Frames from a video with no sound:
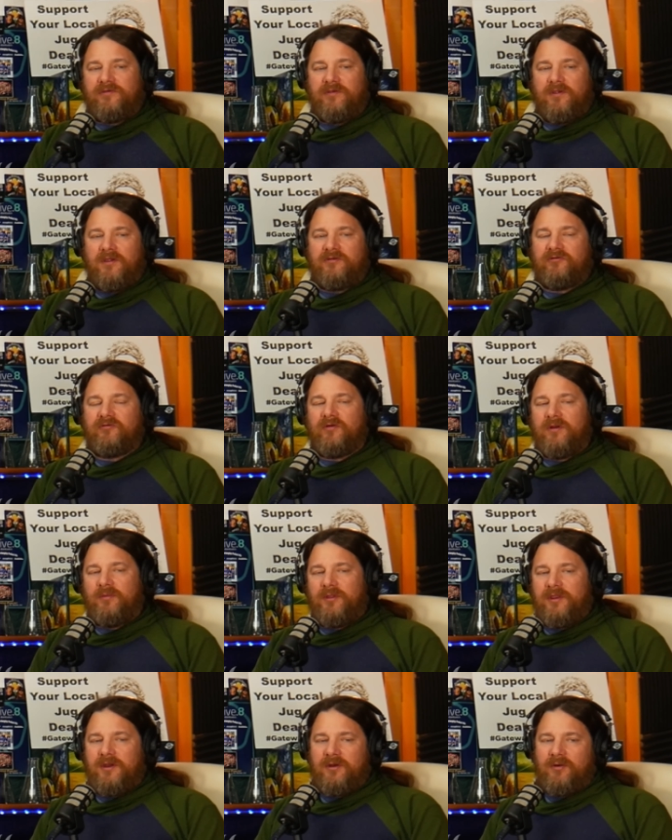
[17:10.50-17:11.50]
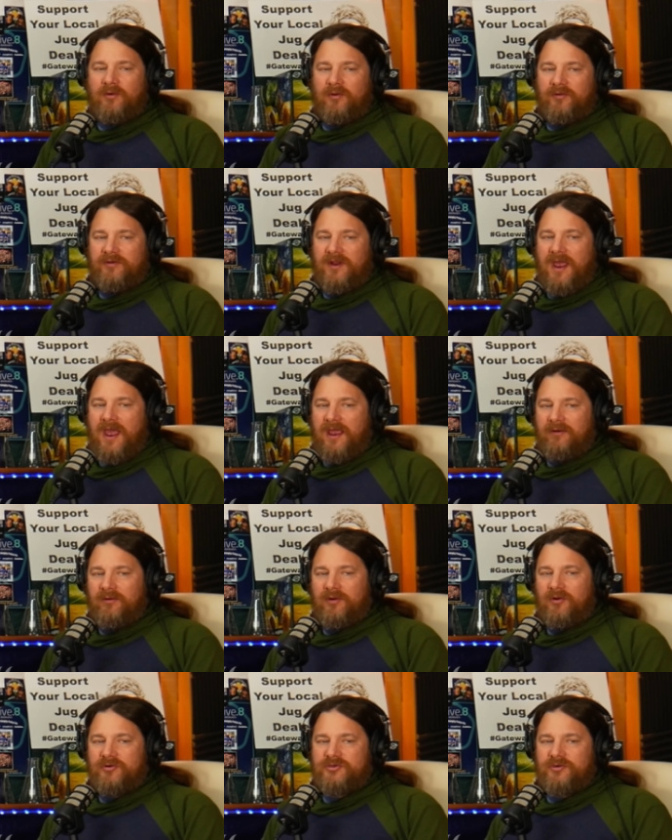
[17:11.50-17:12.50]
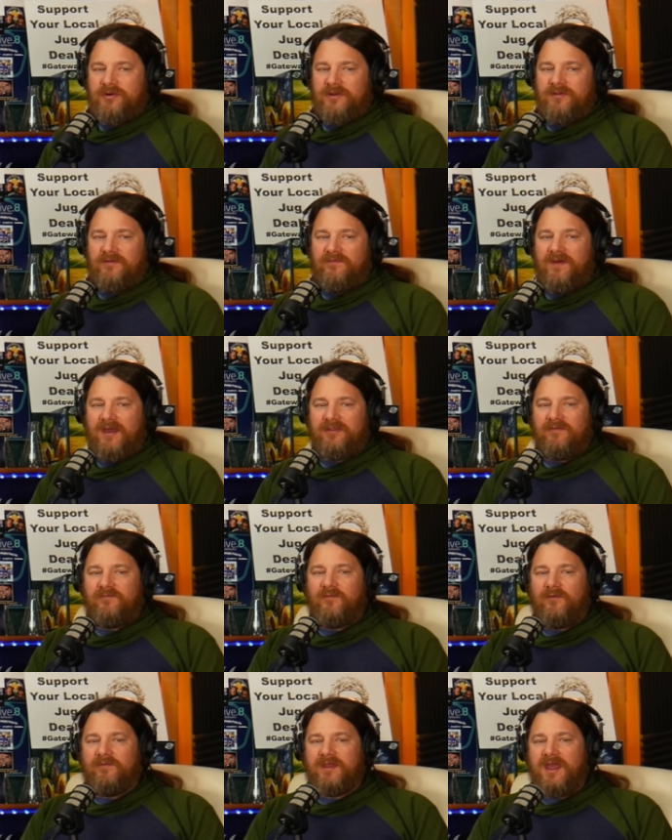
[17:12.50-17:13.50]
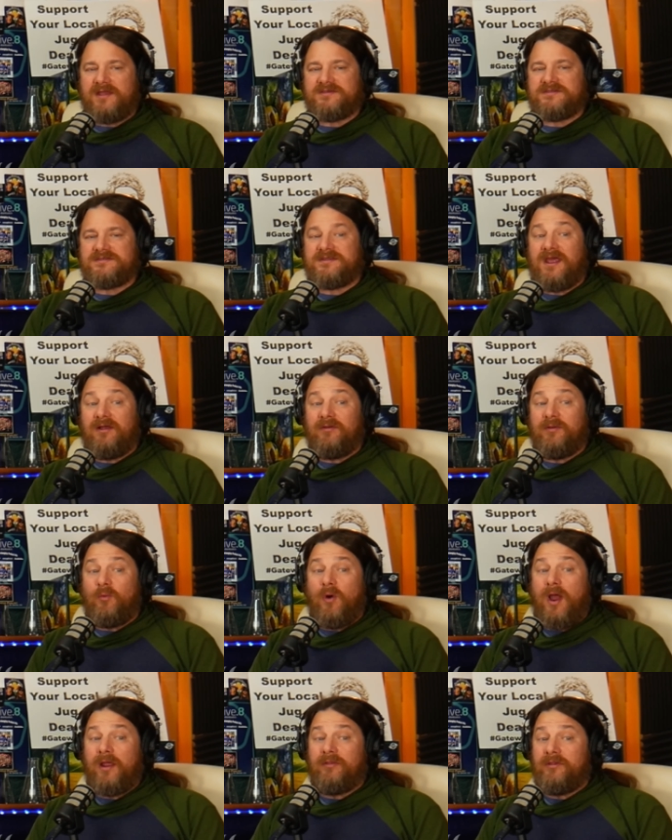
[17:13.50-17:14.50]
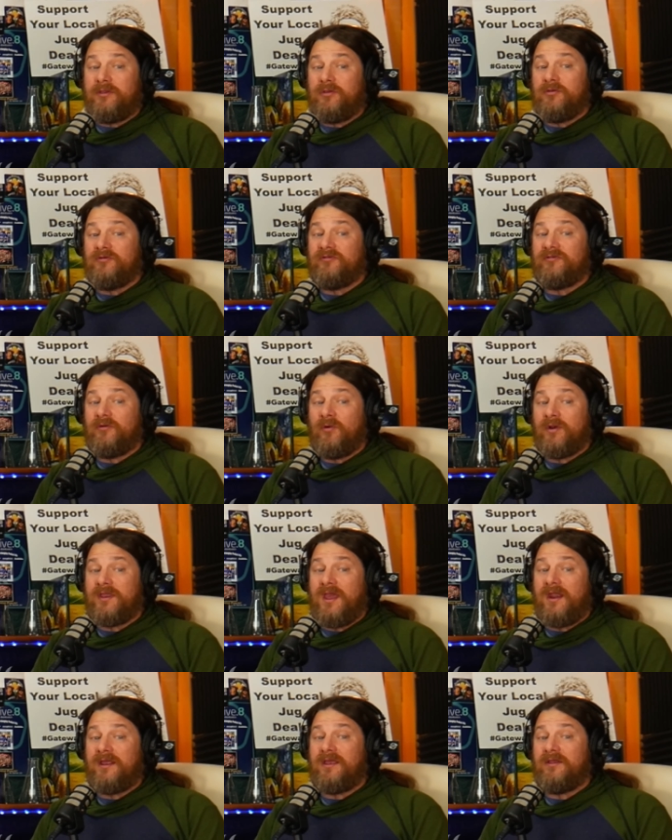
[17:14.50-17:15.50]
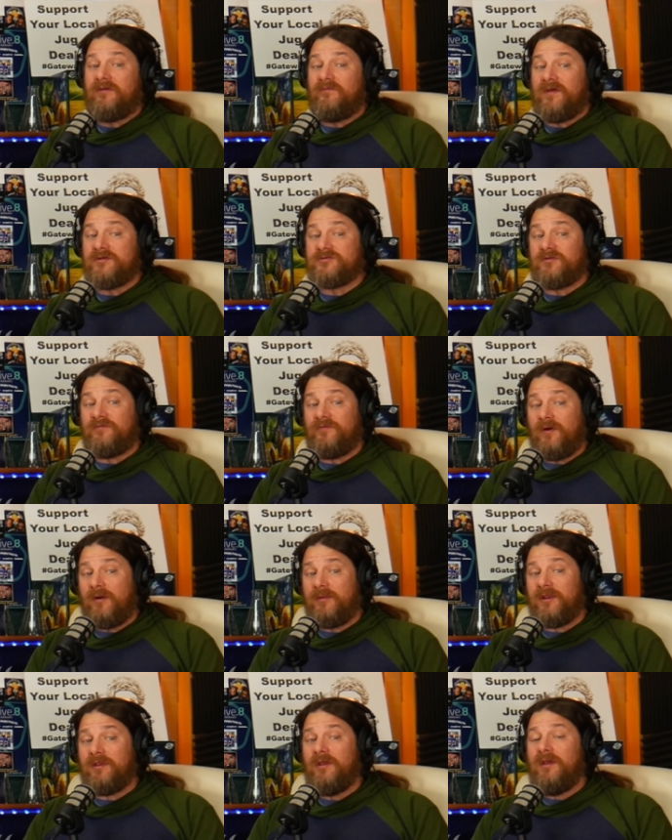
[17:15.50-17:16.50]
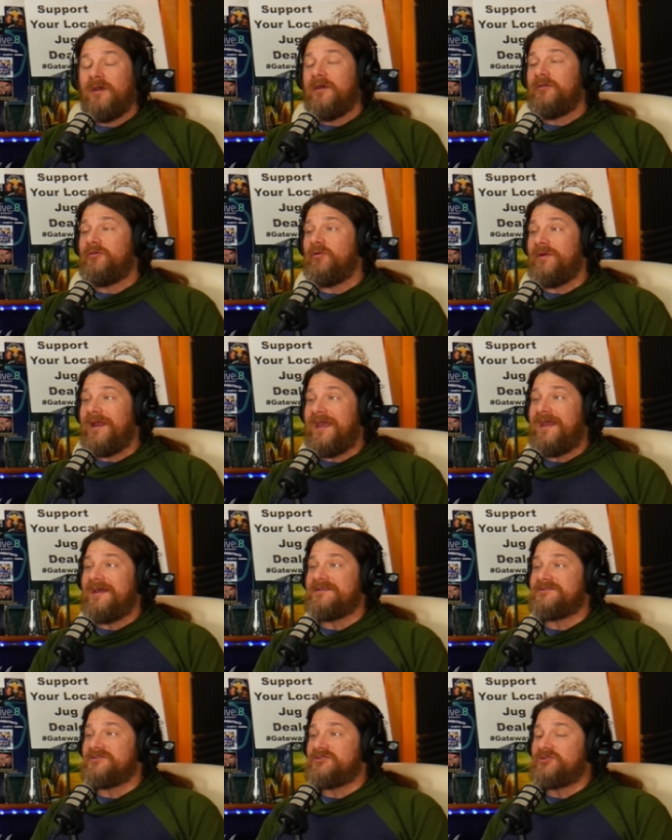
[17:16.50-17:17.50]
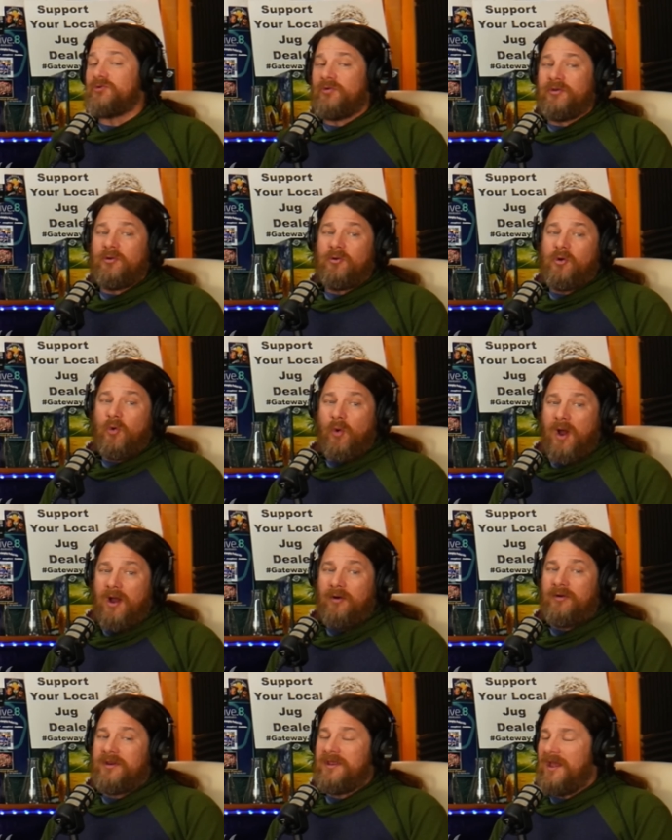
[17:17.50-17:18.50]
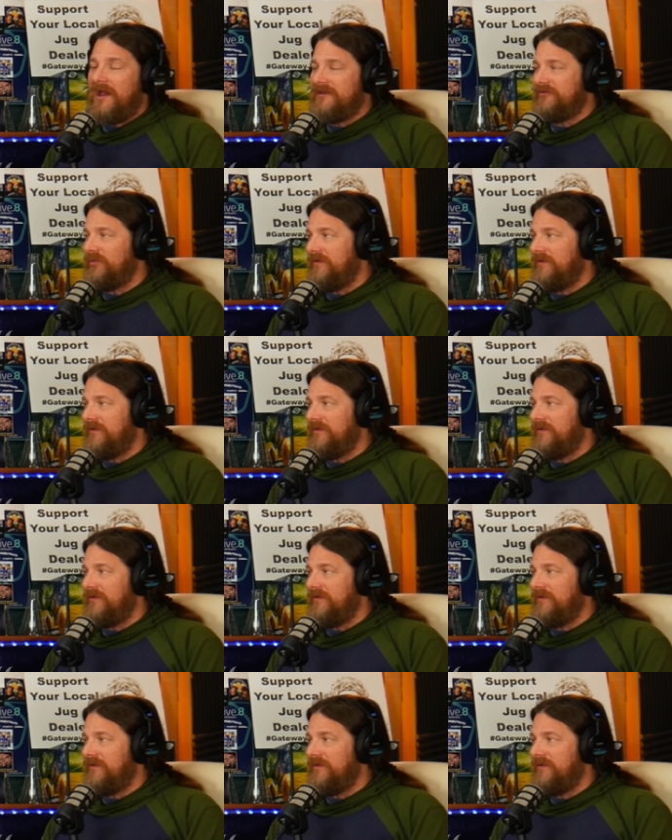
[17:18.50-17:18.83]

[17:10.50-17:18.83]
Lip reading: extremely integral into agriculture in the fact that fulvic acid is now widely used in organic and conventional farming to enhance soil quality, as we've